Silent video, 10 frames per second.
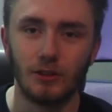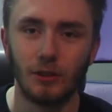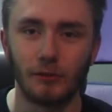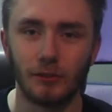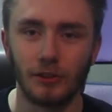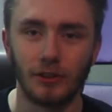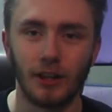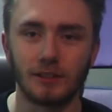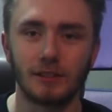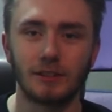Hopefully you
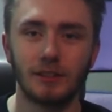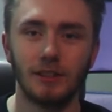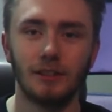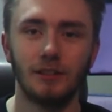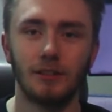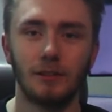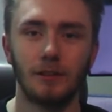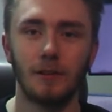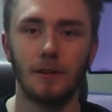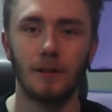guys can see.
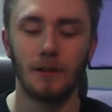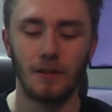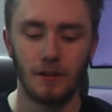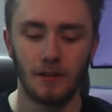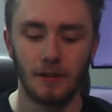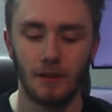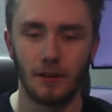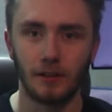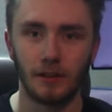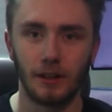
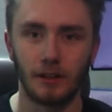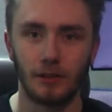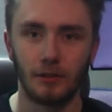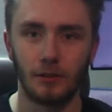And then,